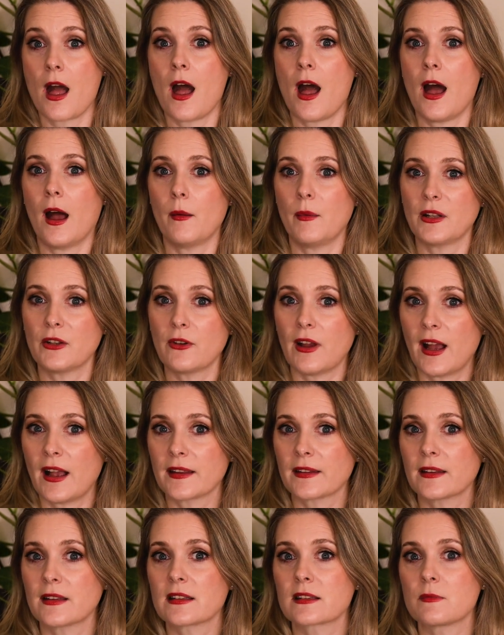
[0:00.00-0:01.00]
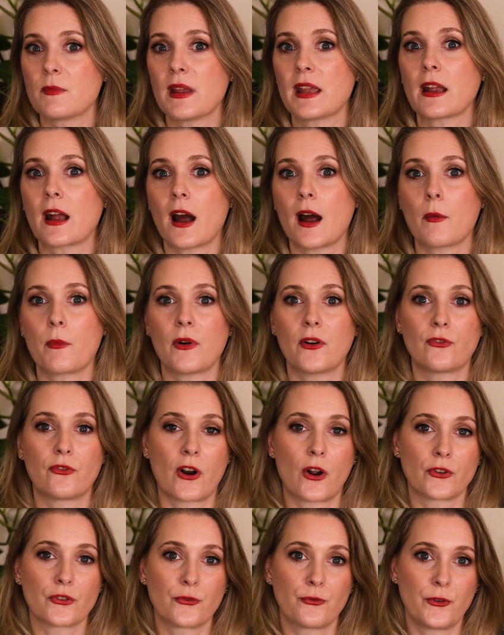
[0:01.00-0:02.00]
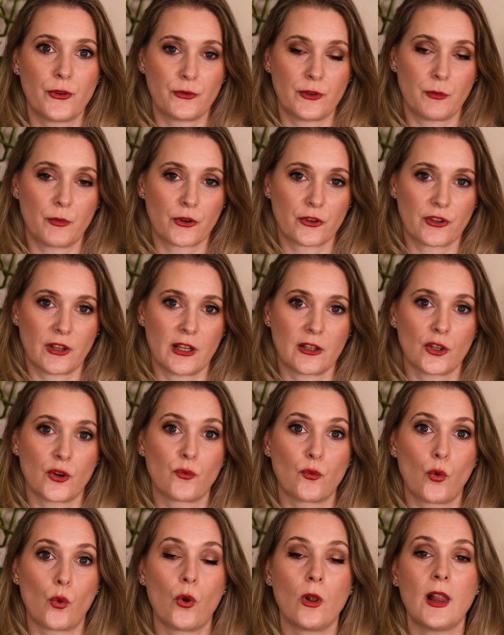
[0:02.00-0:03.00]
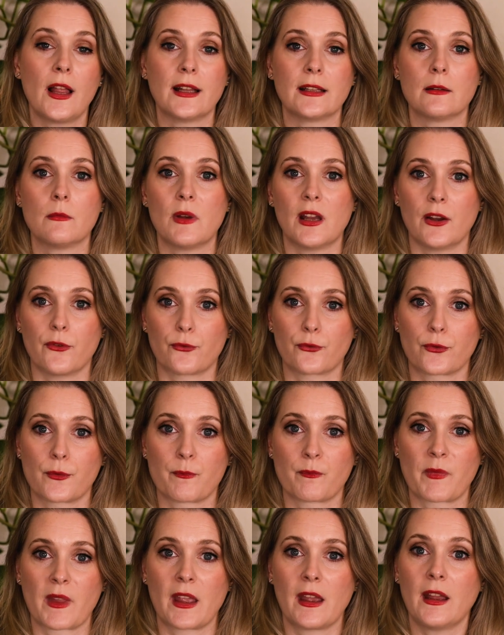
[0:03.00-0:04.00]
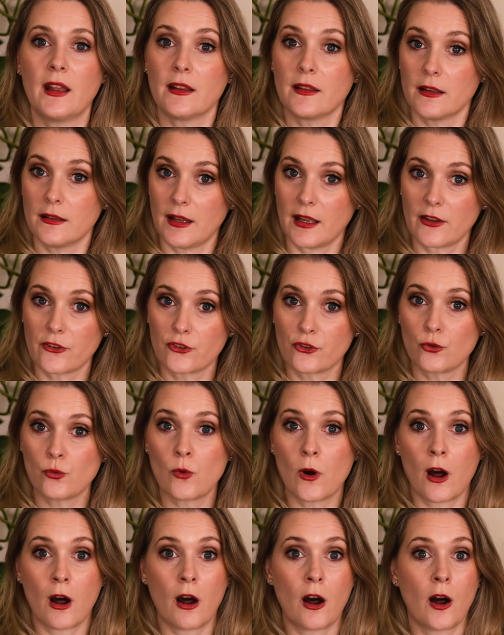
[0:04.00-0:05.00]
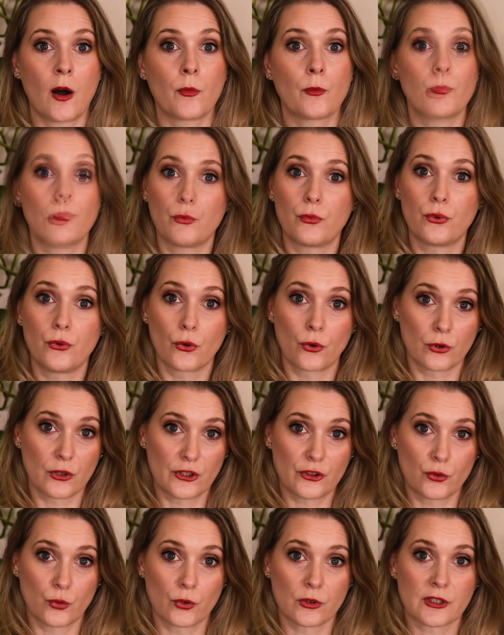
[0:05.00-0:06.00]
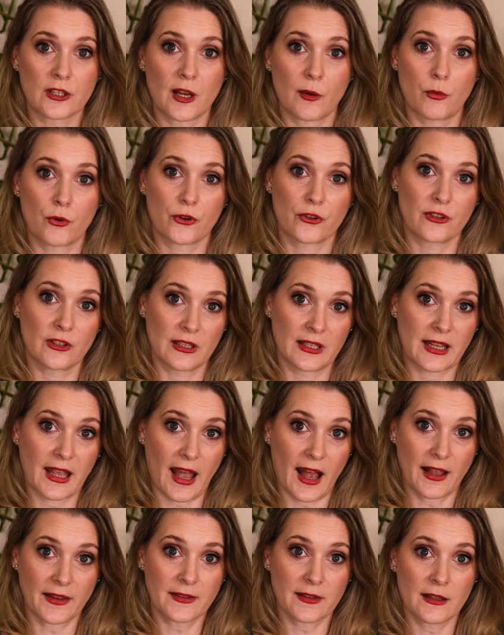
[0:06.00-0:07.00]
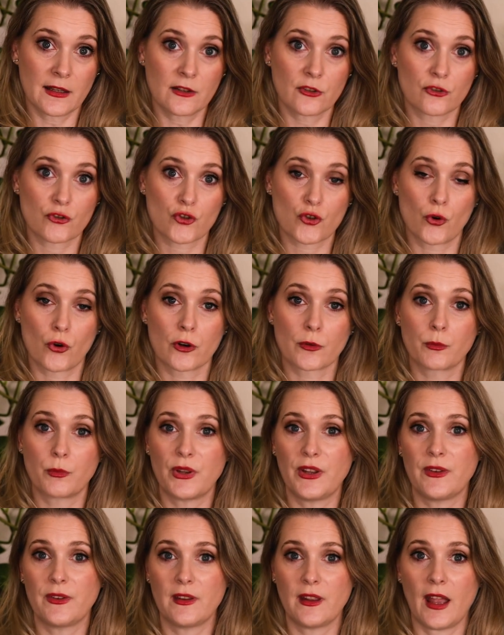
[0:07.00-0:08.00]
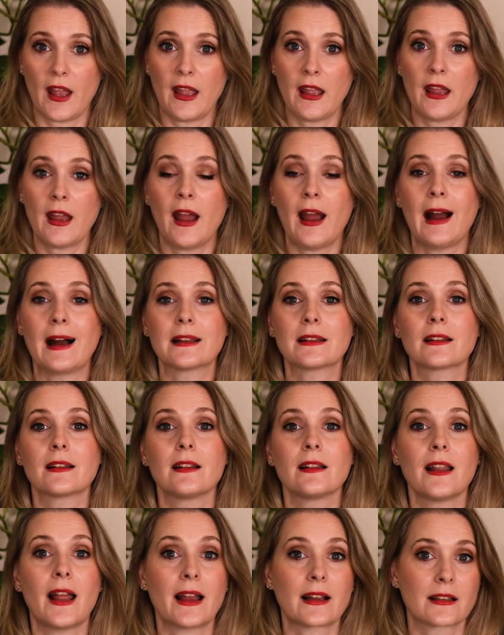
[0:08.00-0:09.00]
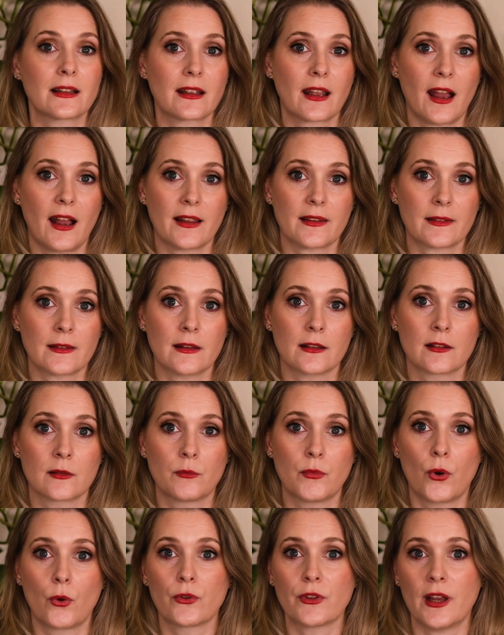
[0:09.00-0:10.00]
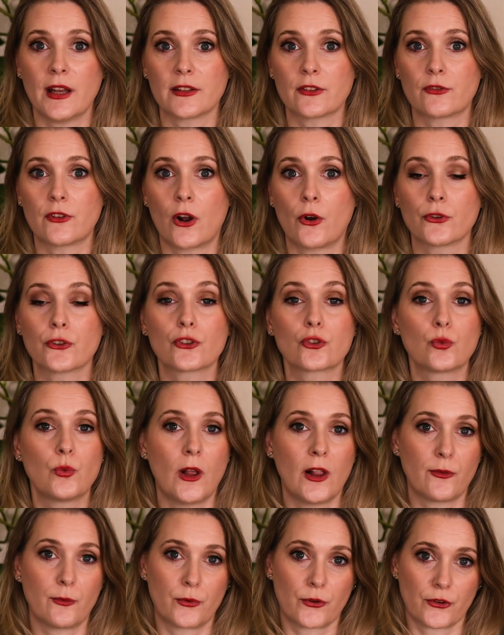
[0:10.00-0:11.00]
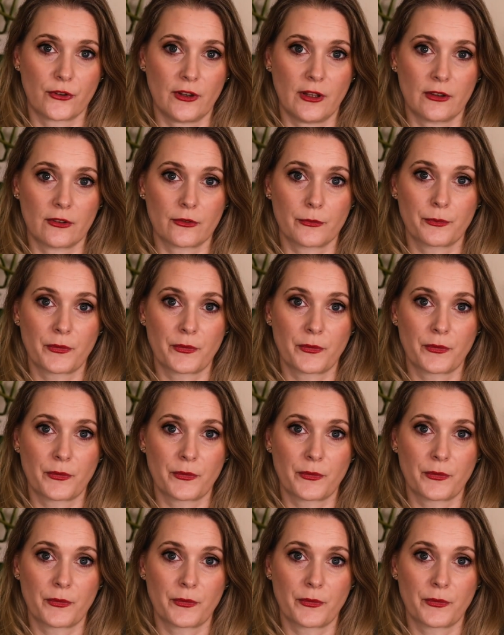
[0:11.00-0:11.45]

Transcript: Amino acids make up around 50% of all NMF. The next two are Pyrrolidone Carboxylic Acid, short PCA, and lactic acid, both at around 12%.